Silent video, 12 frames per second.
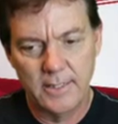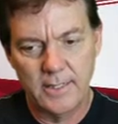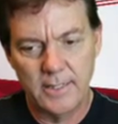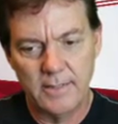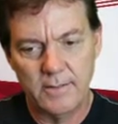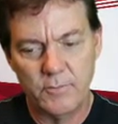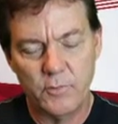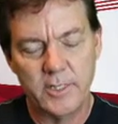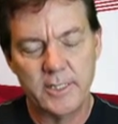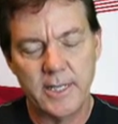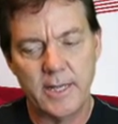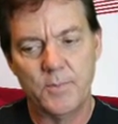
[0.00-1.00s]
For
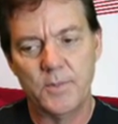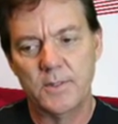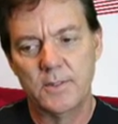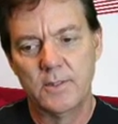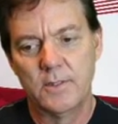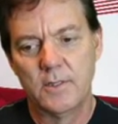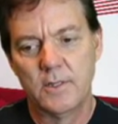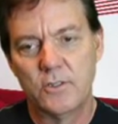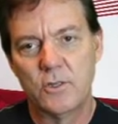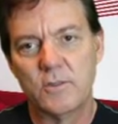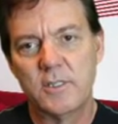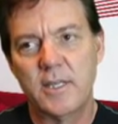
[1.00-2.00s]
example,
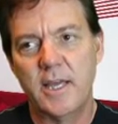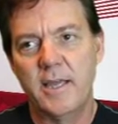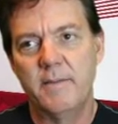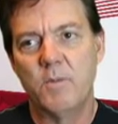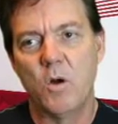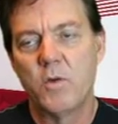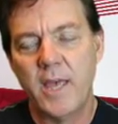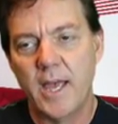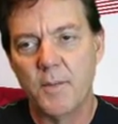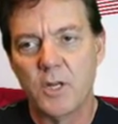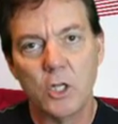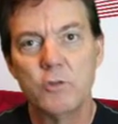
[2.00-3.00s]
don't say, okay,
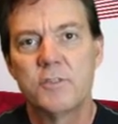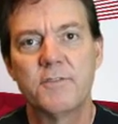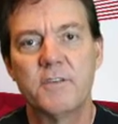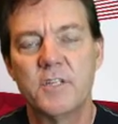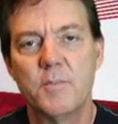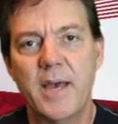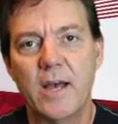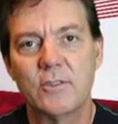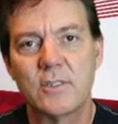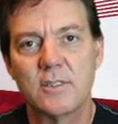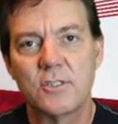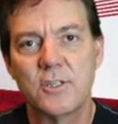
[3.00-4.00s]
I'm going to lose 50
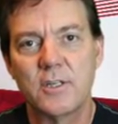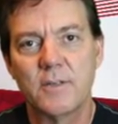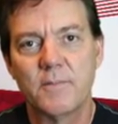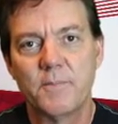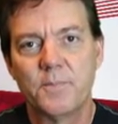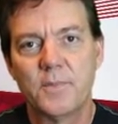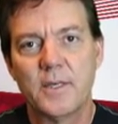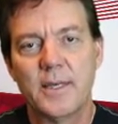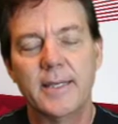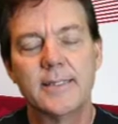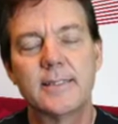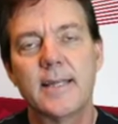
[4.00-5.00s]
pounds this year.
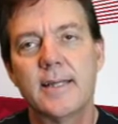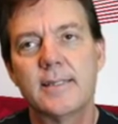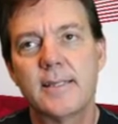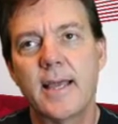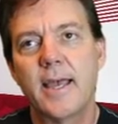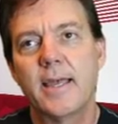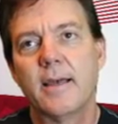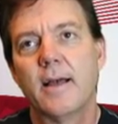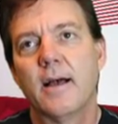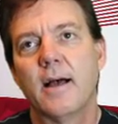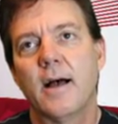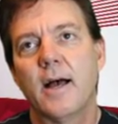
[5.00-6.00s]
Instead say,
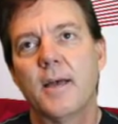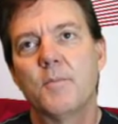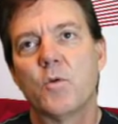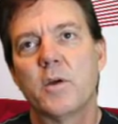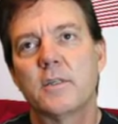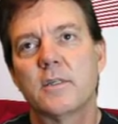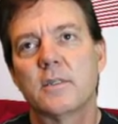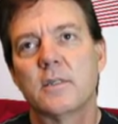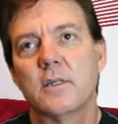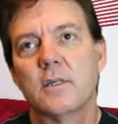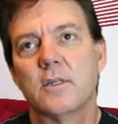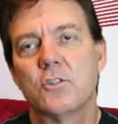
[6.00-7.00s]
I'm going to
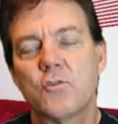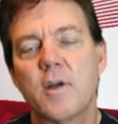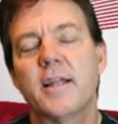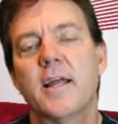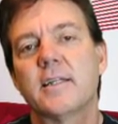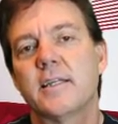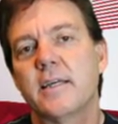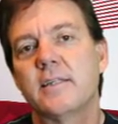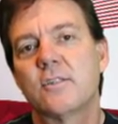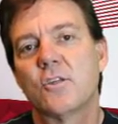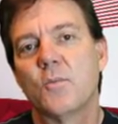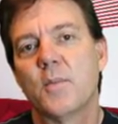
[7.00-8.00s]
try not to eat
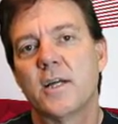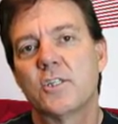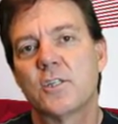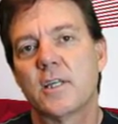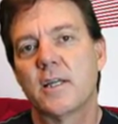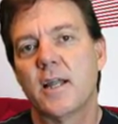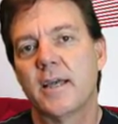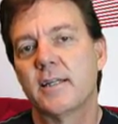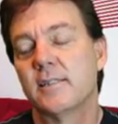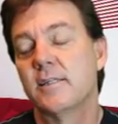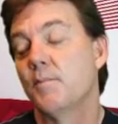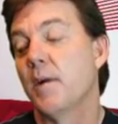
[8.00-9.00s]
so much that I can
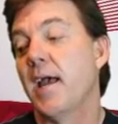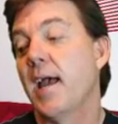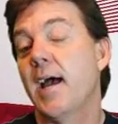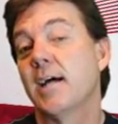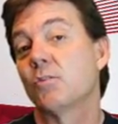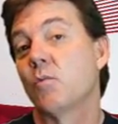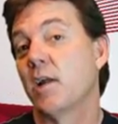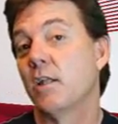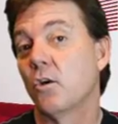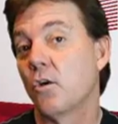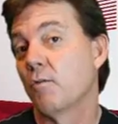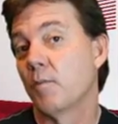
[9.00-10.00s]
see my ass when I
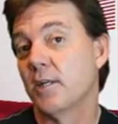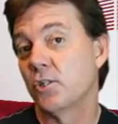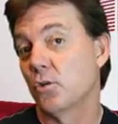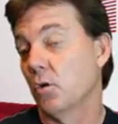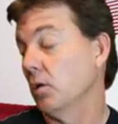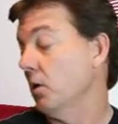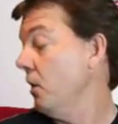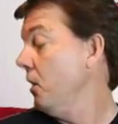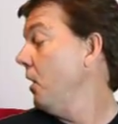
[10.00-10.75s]
look over my shoulder.